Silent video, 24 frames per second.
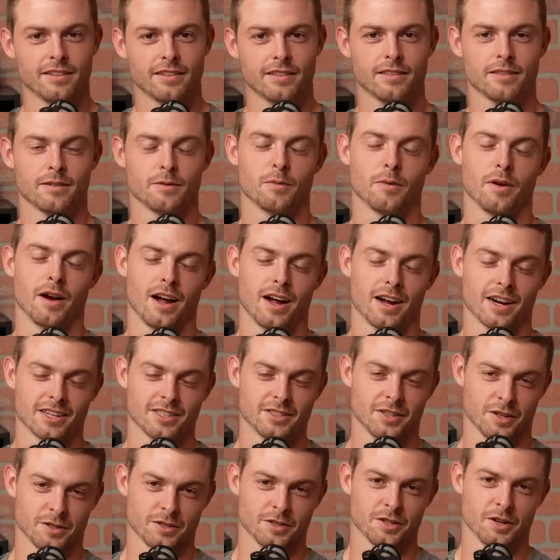rock is
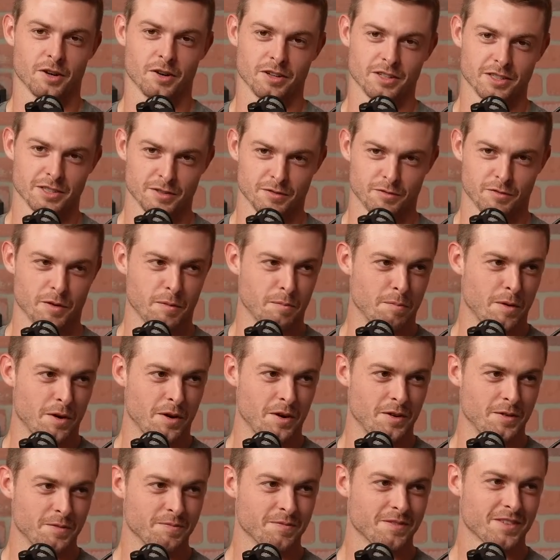also known as the
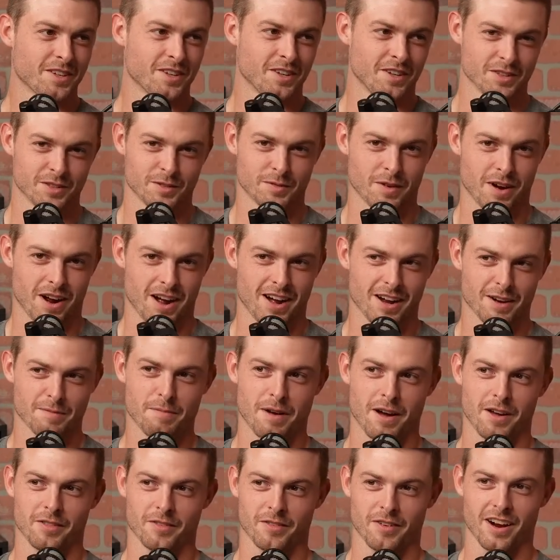football. Call it the rock.
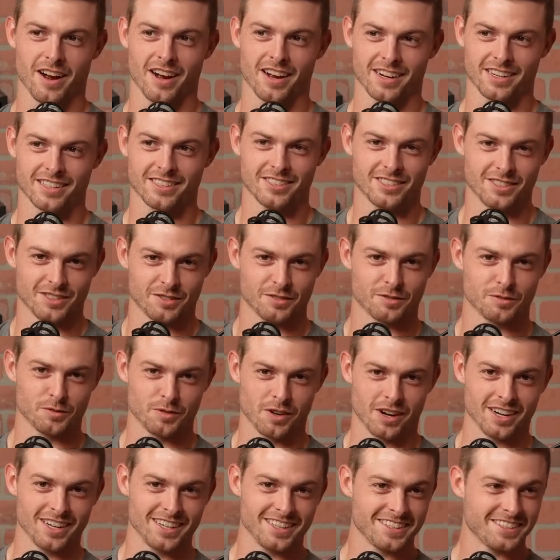Pound the rock. Just run it.